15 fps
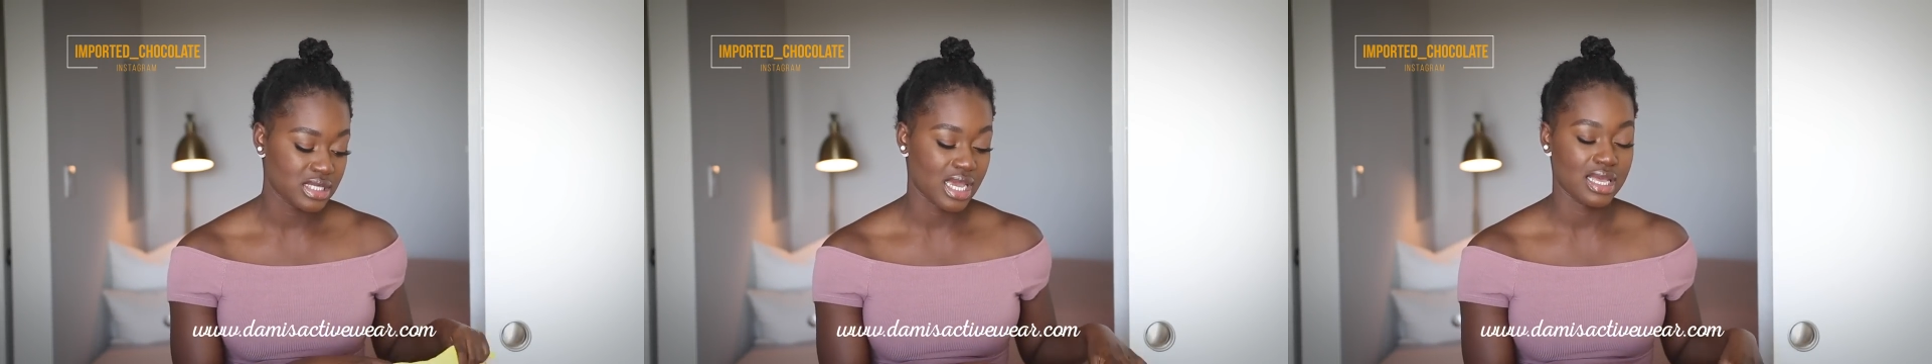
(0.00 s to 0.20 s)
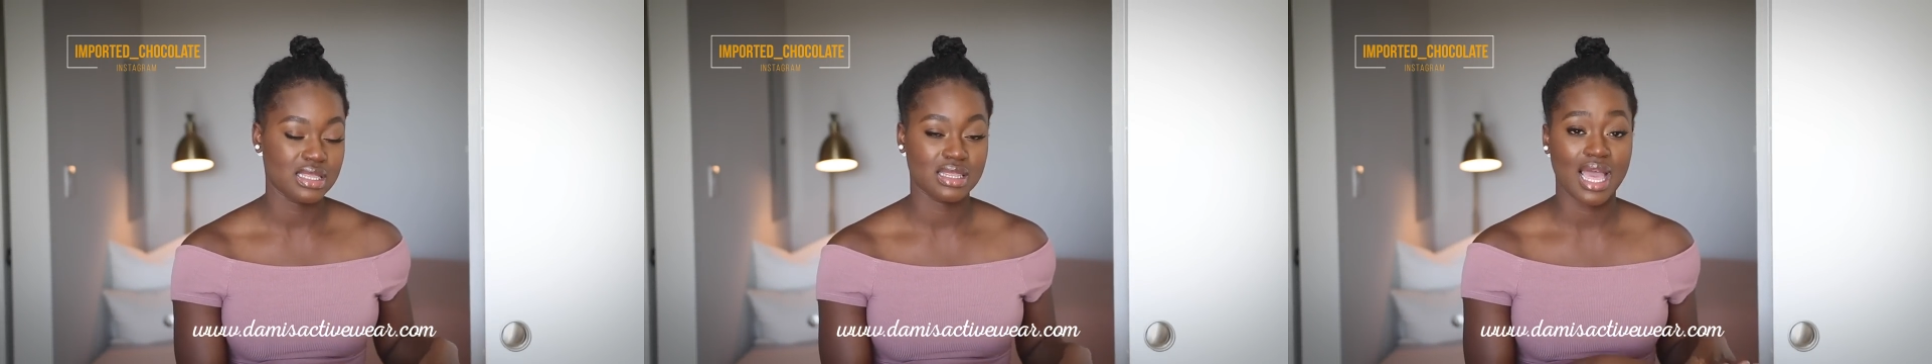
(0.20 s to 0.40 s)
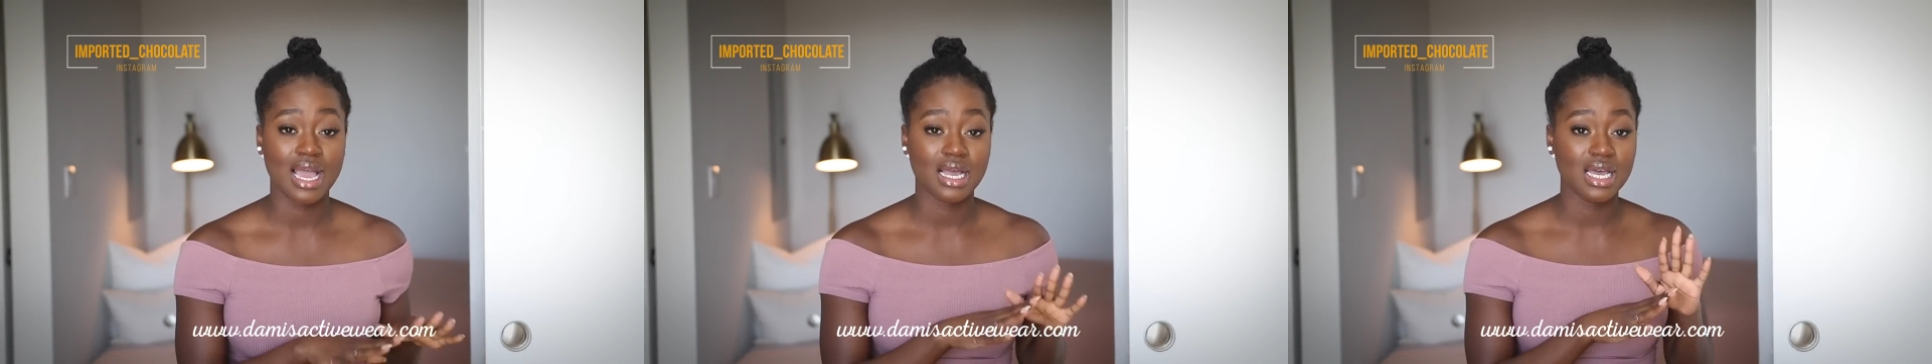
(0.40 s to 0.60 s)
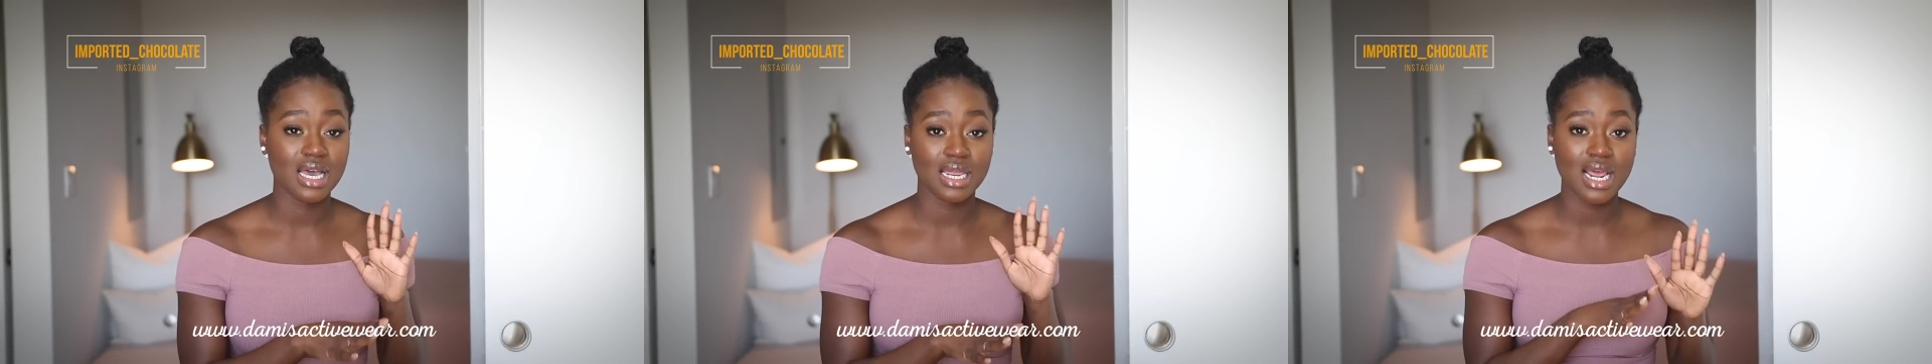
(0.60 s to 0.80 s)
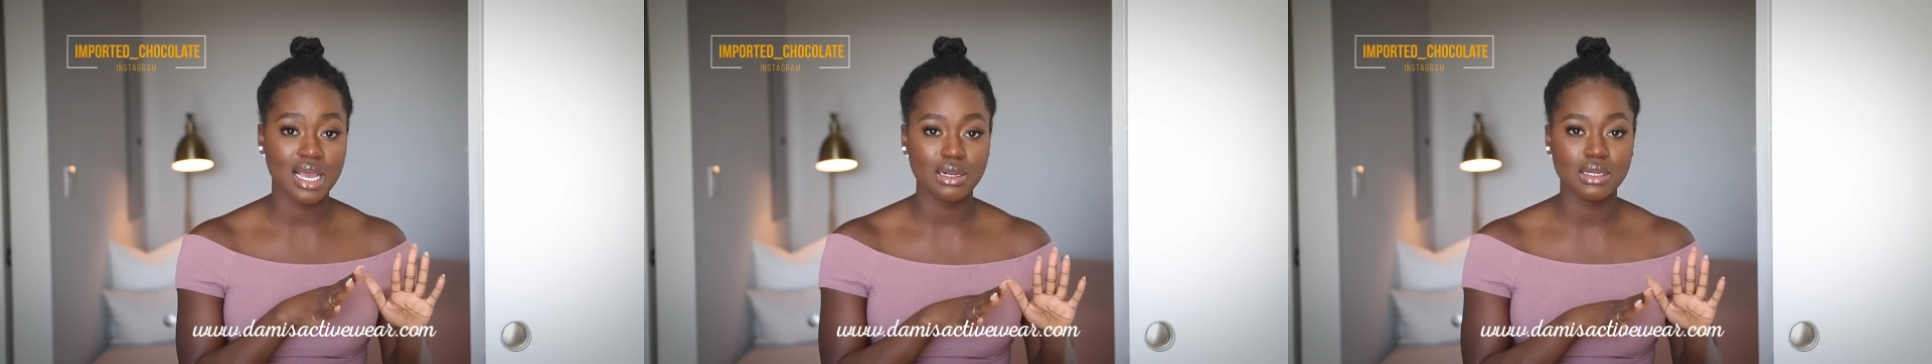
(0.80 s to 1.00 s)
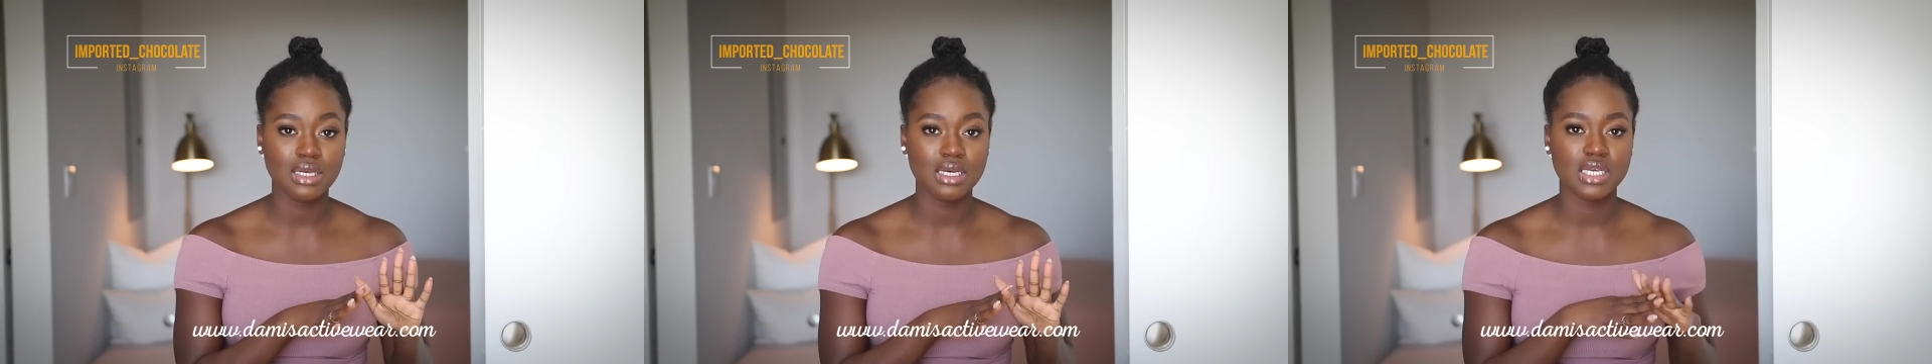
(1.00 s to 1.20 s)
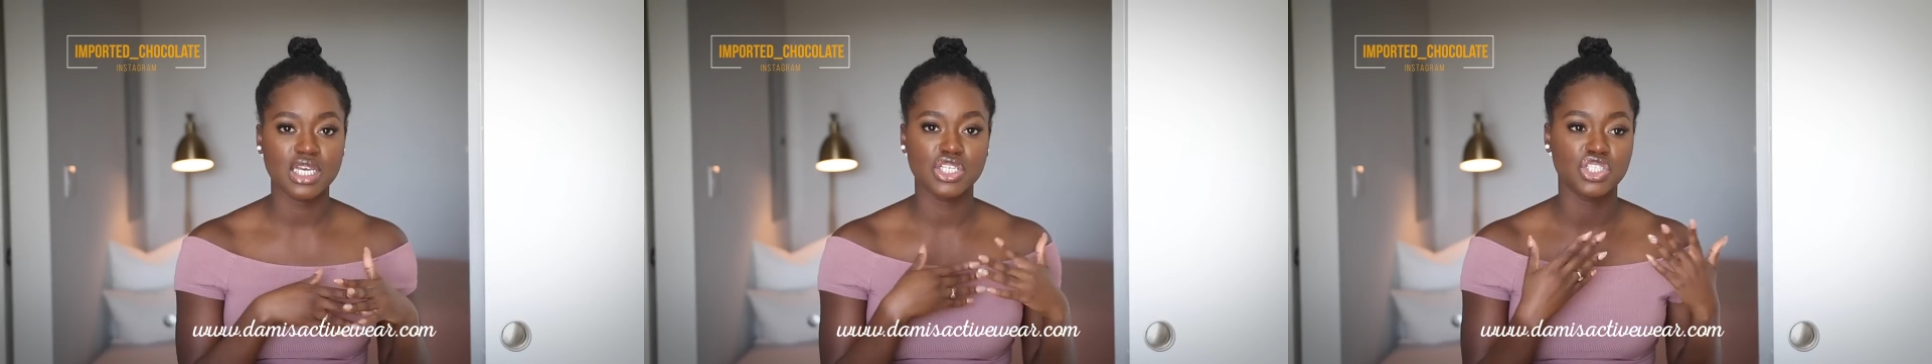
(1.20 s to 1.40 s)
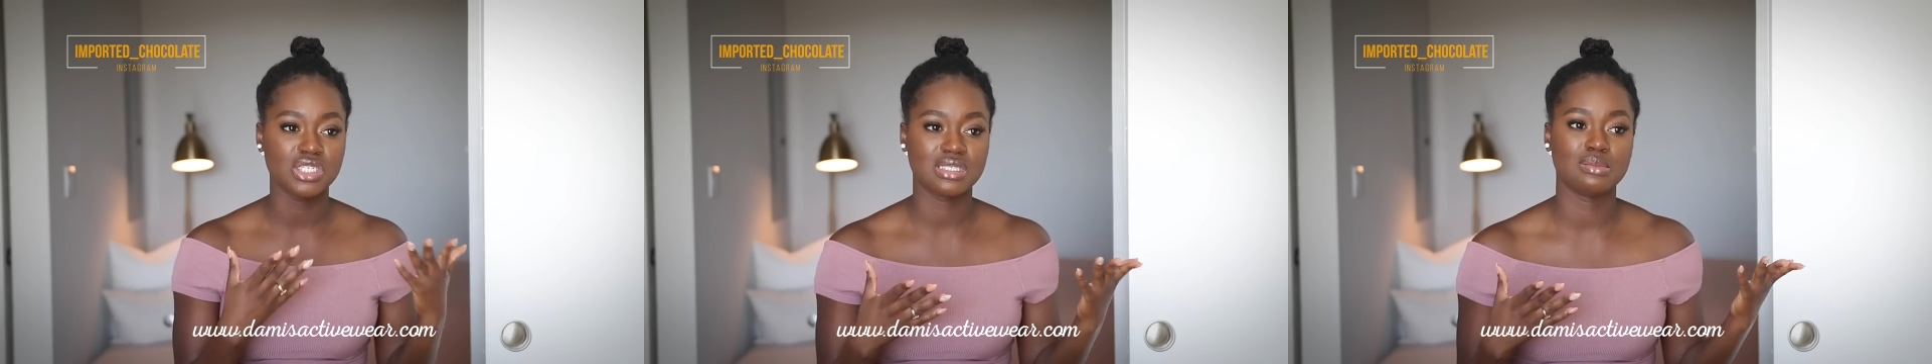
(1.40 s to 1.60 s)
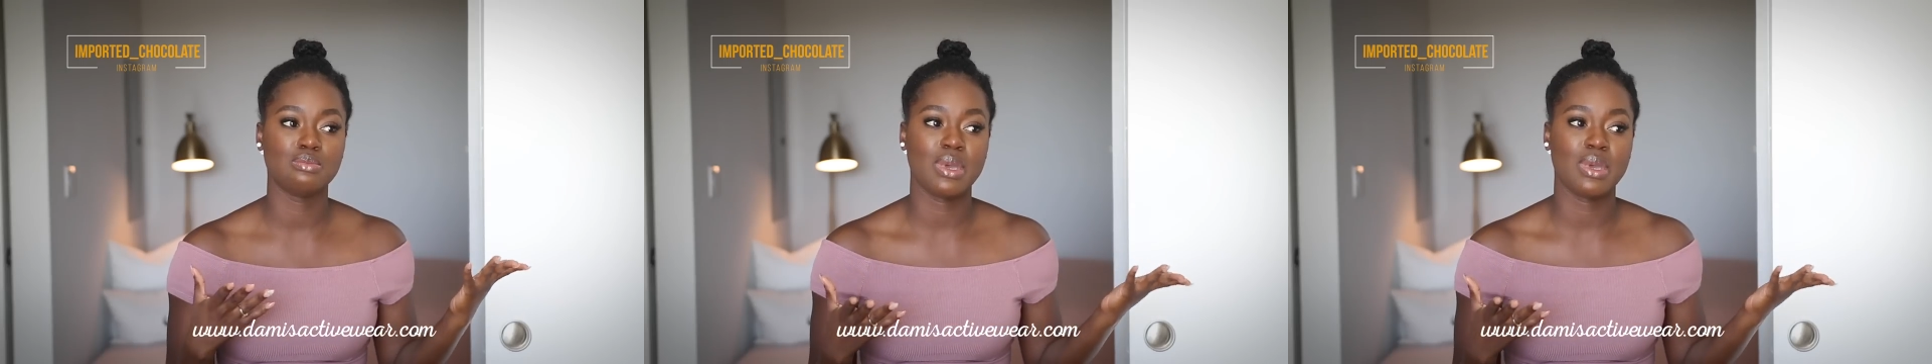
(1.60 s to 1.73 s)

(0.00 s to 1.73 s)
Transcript: Like that cutout look, it just